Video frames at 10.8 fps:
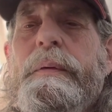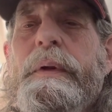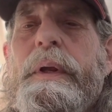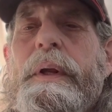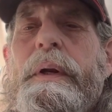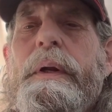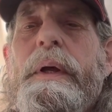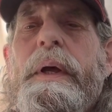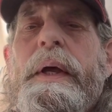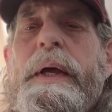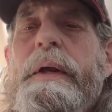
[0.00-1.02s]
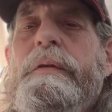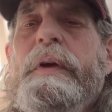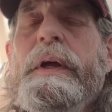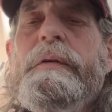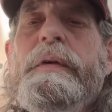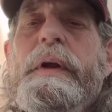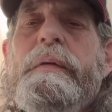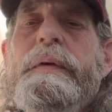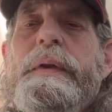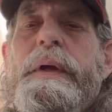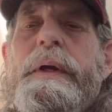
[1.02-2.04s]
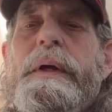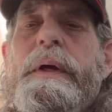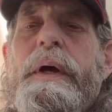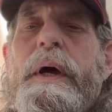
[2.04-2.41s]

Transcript: And it changed everything.